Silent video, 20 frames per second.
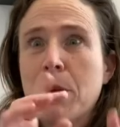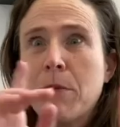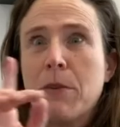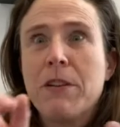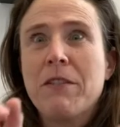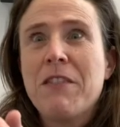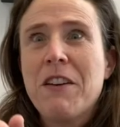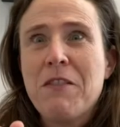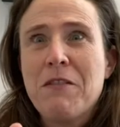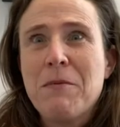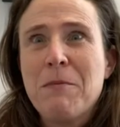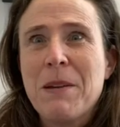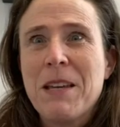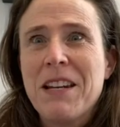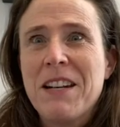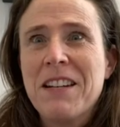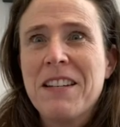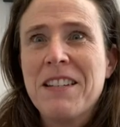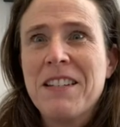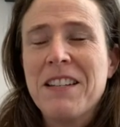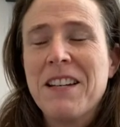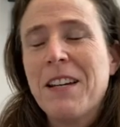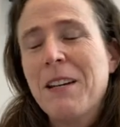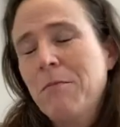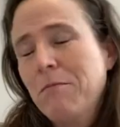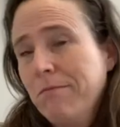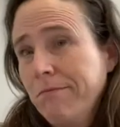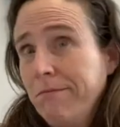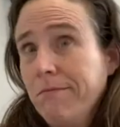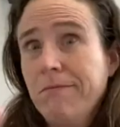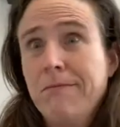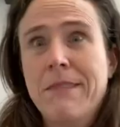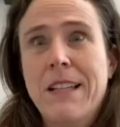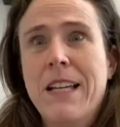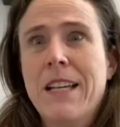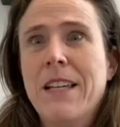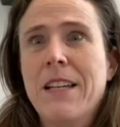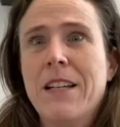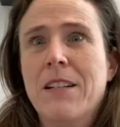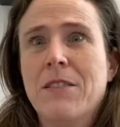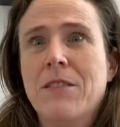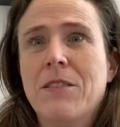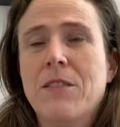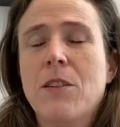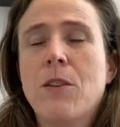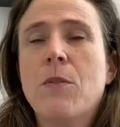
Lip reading: I would have never made it in time, that counts.